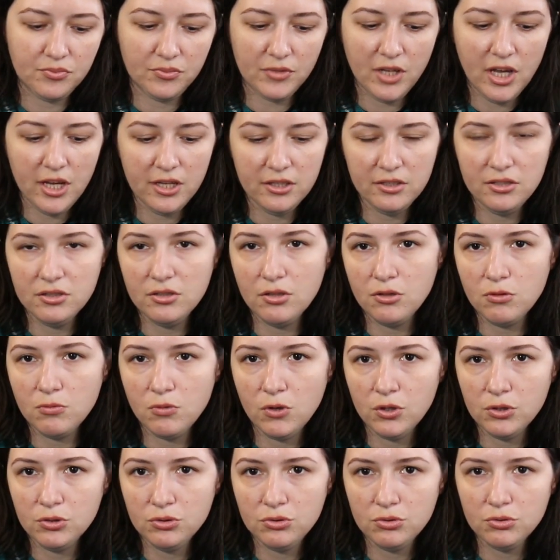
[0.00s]
I didn't
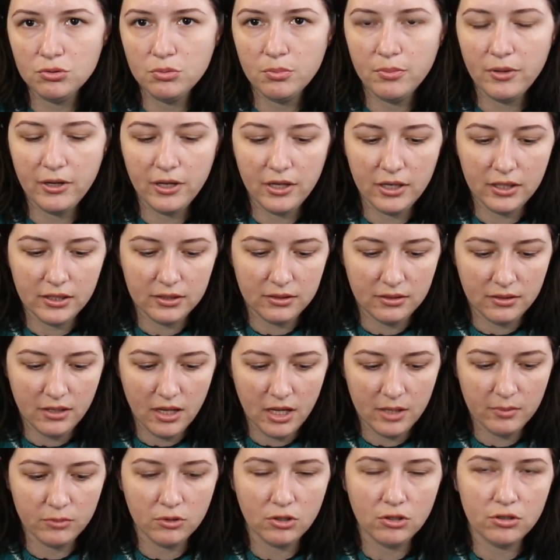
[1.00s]
want to, but
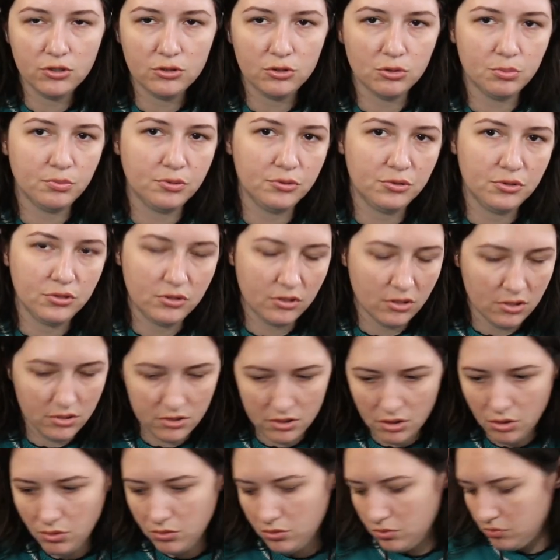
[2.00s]
I'm going to put it
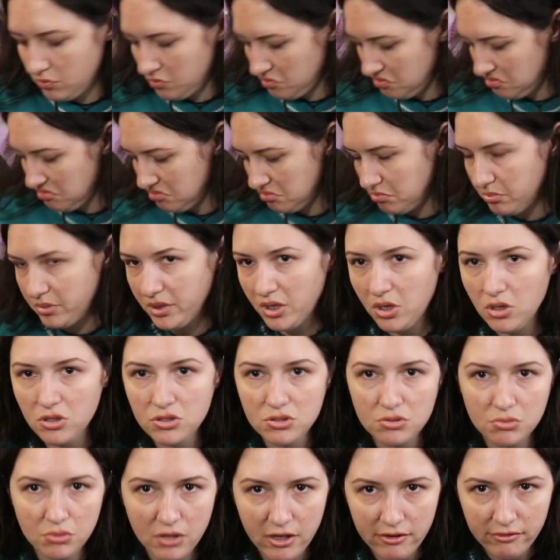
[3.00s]
also
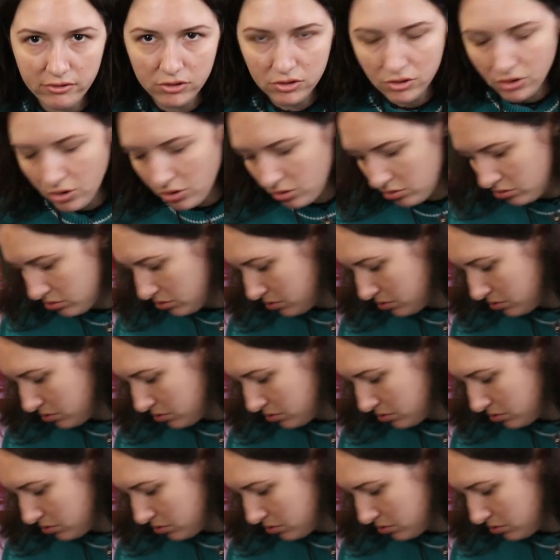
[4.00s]
because you never know.